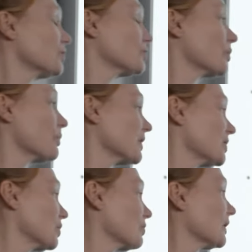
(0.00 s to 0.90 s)
to a
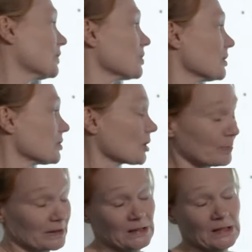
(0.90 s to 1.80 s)
particular
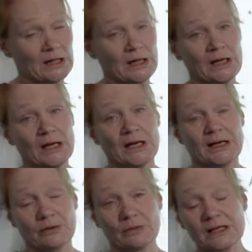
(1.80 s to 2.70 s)
topic.
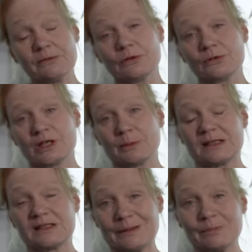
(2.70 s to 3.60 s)
And I will give you some
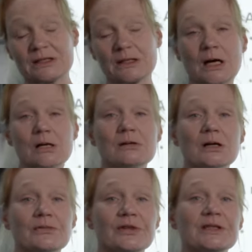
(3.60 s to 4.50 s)
examples now
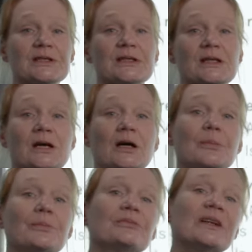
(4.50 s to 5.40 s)
of these
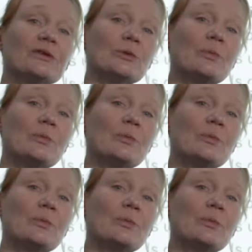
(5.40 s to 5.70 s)
review